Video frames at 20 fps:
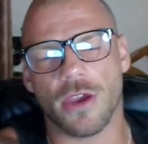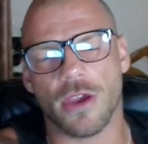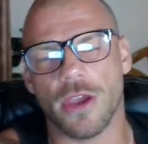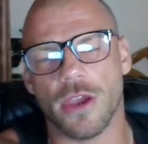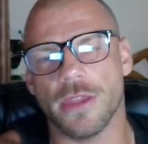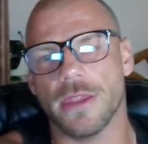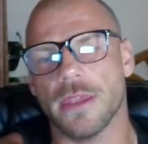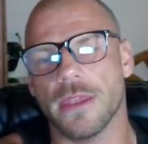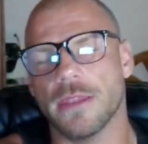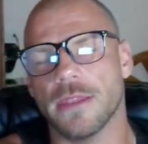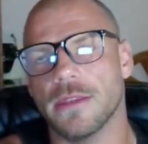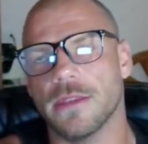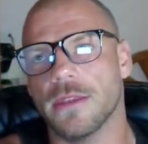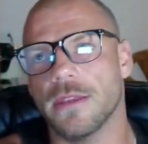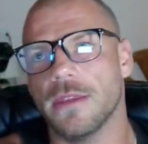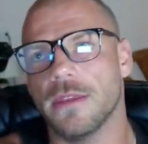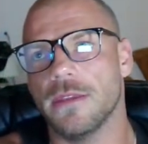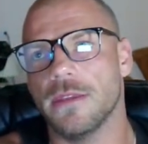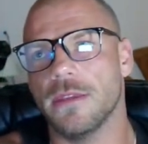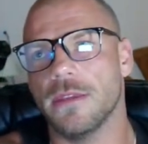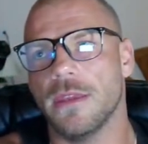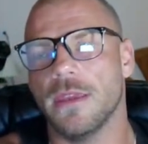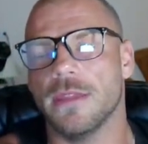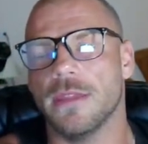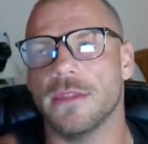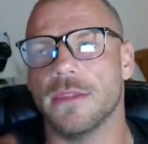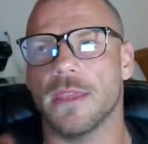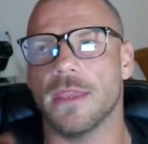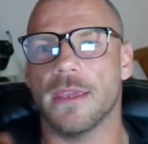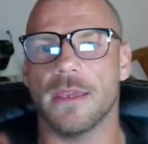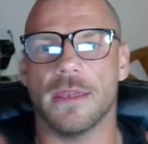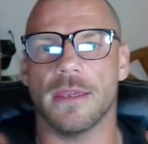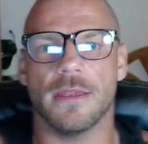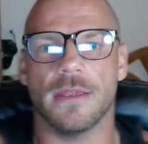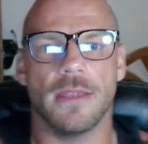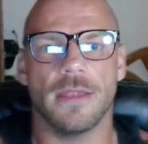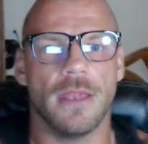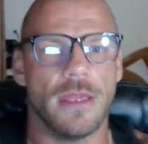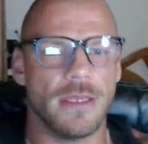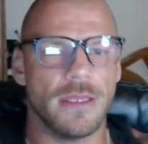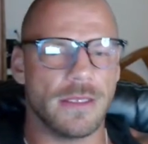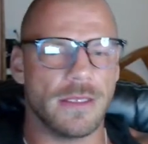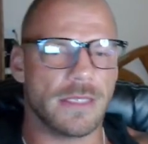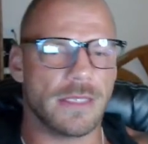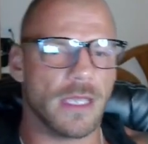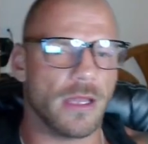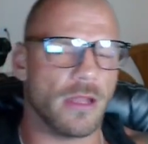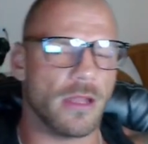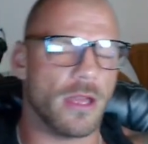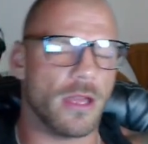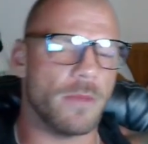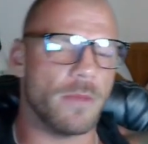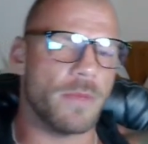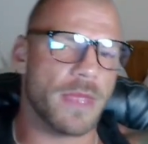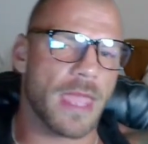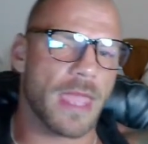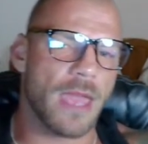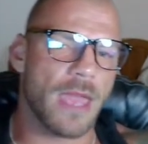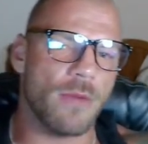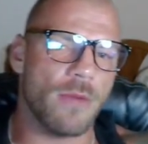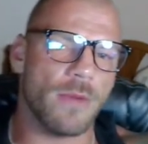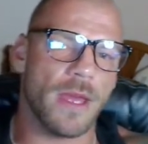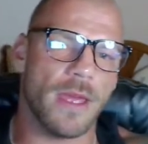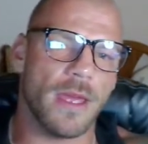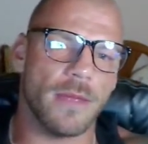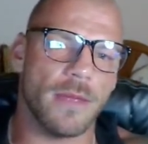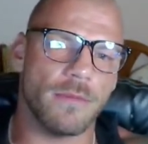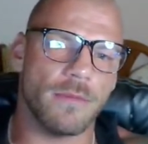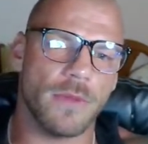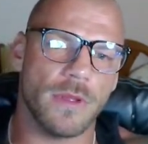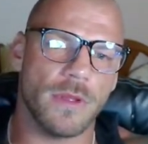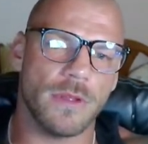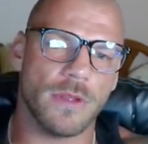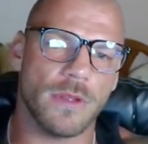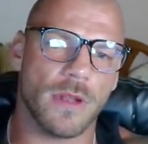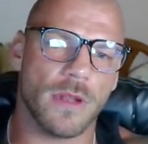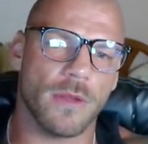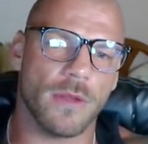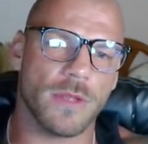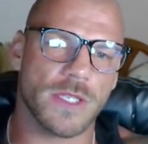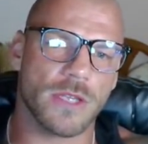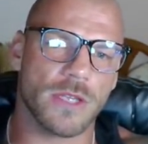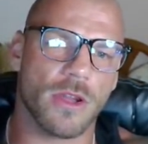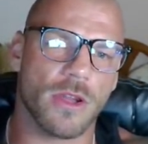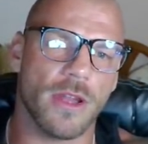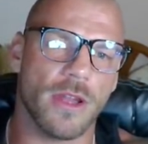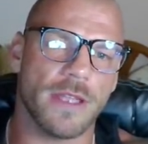that you see it a lot in Phuket where there's a guy that's